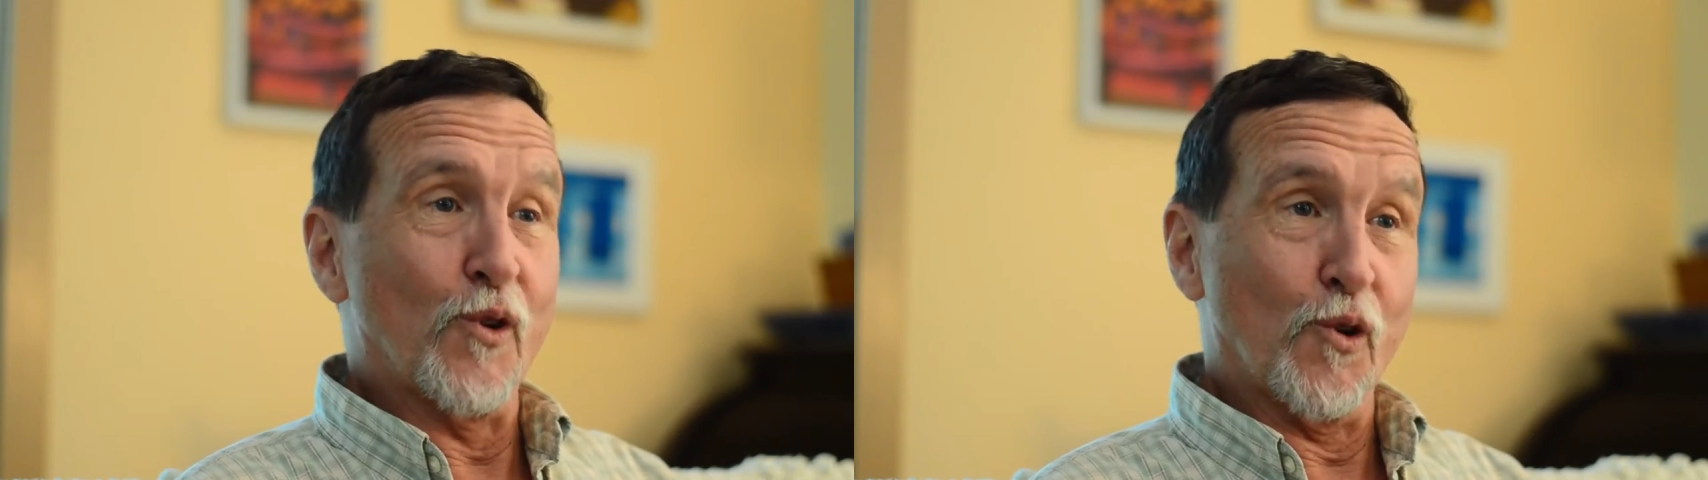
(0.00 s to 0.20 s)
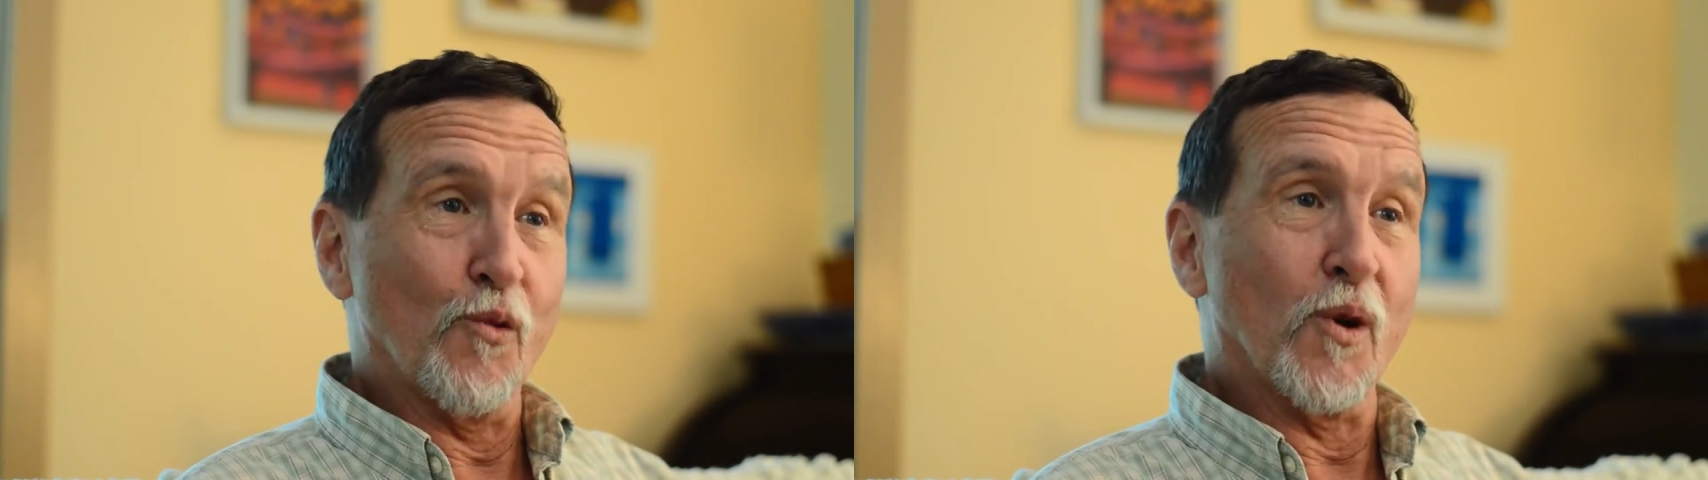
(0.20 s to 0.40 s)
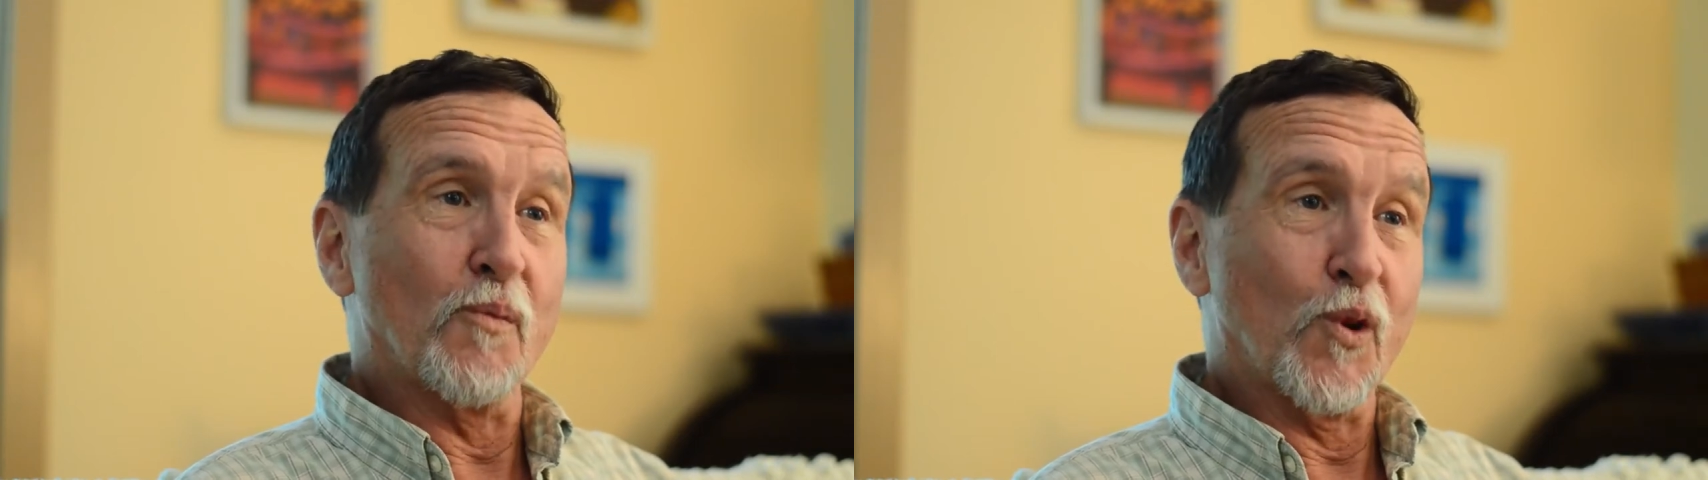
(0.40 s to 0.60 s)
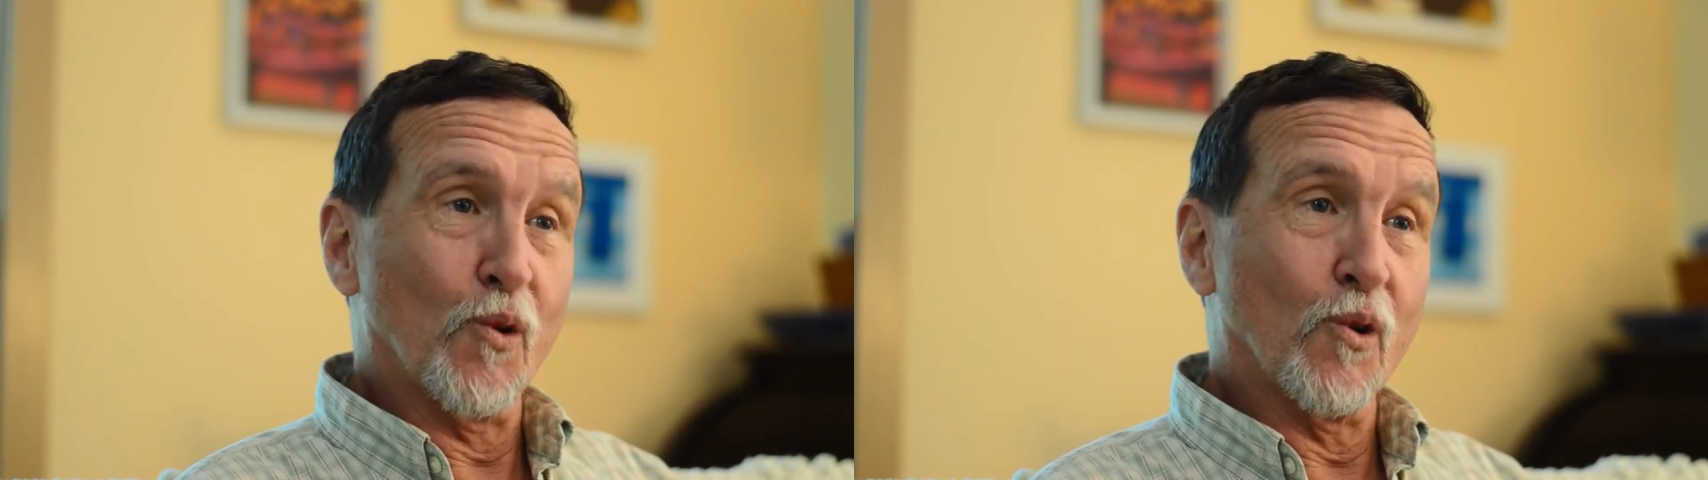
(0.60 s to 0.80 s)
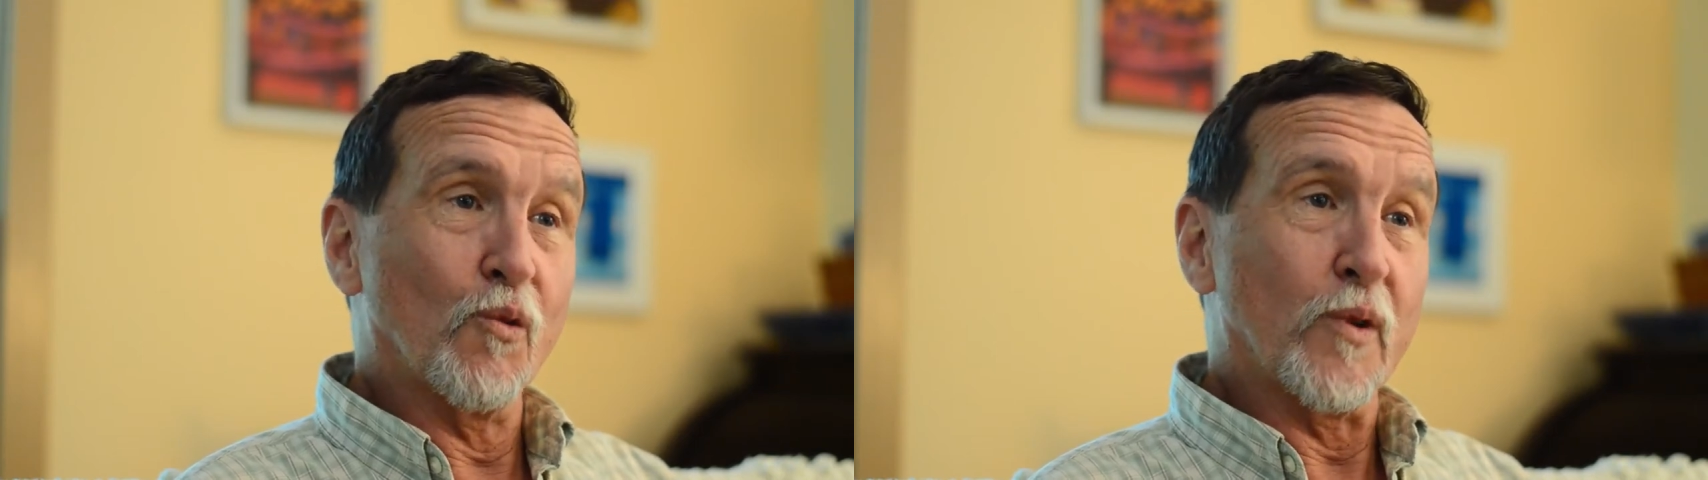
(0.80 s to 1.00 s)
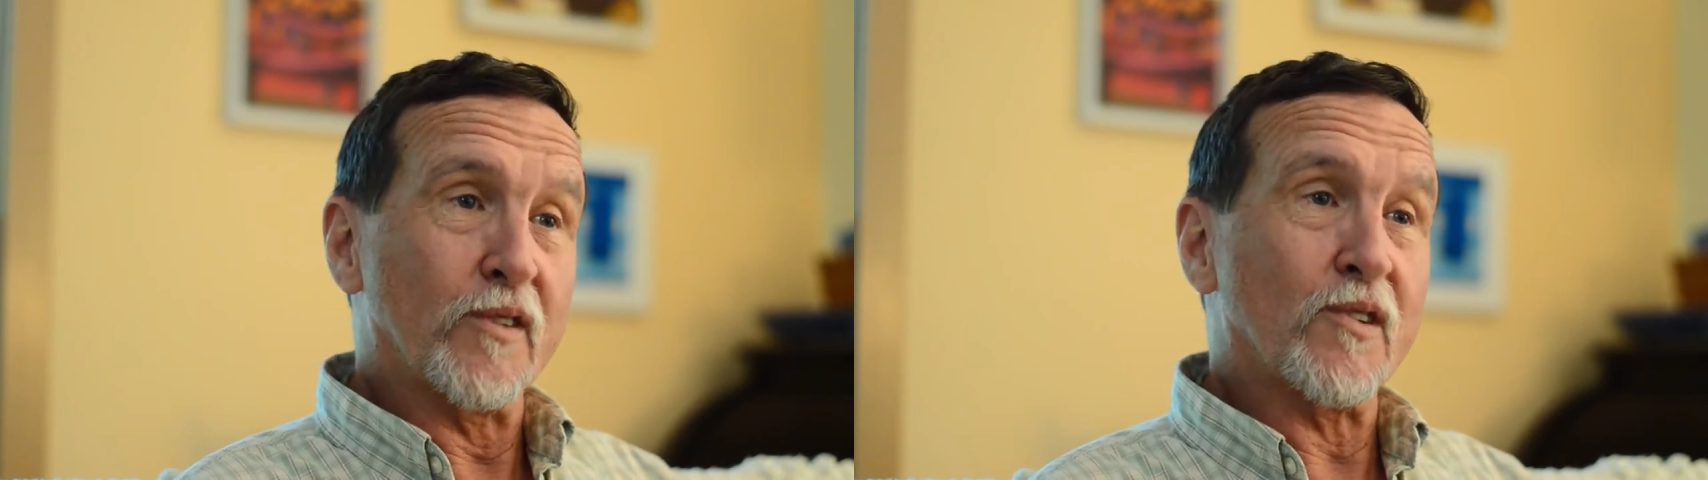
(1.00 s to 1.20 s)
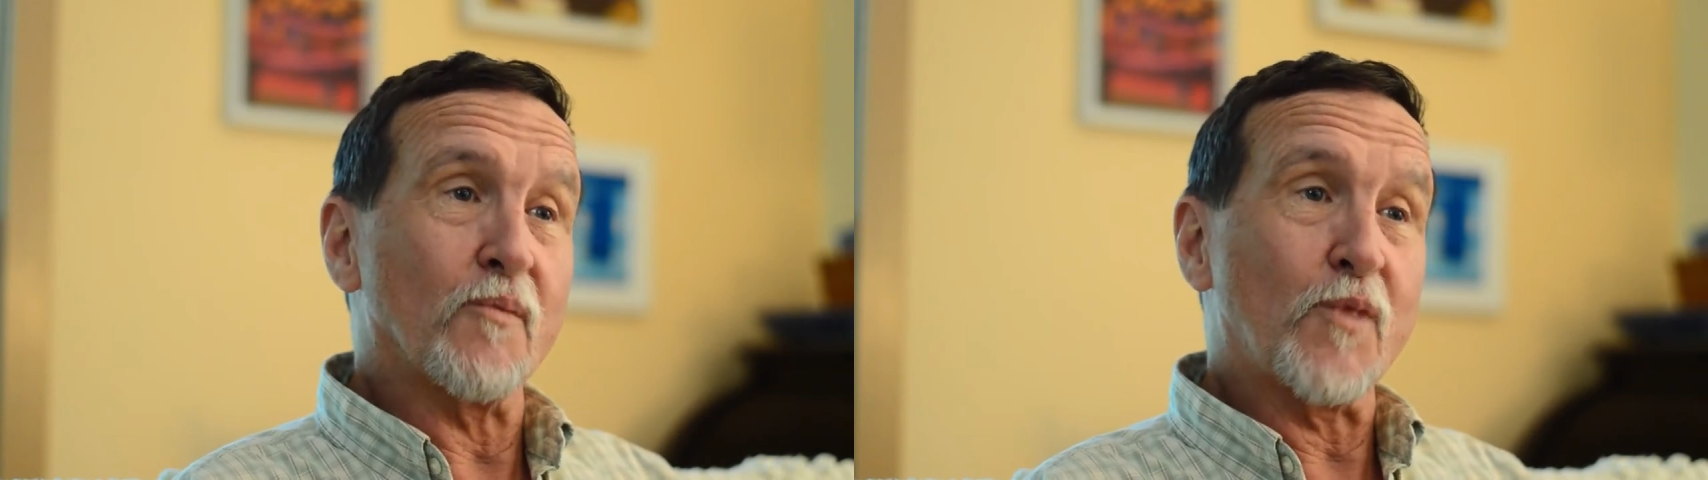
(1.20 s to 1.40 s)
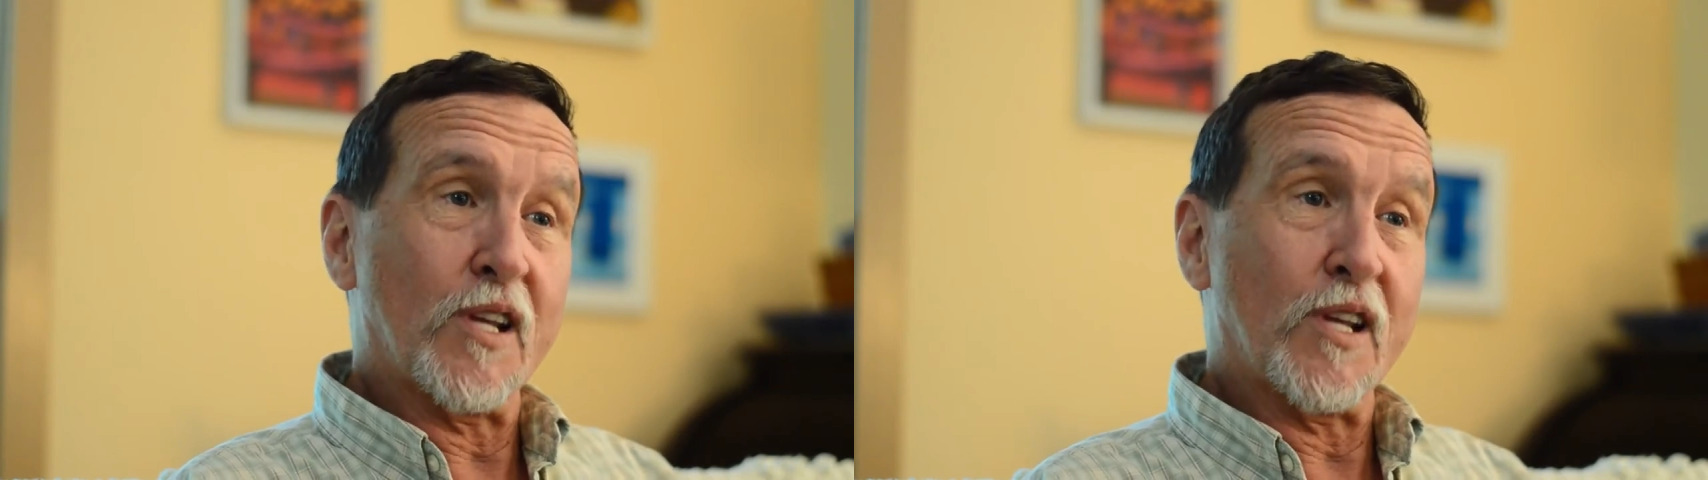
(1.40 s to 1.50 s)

do a mural with some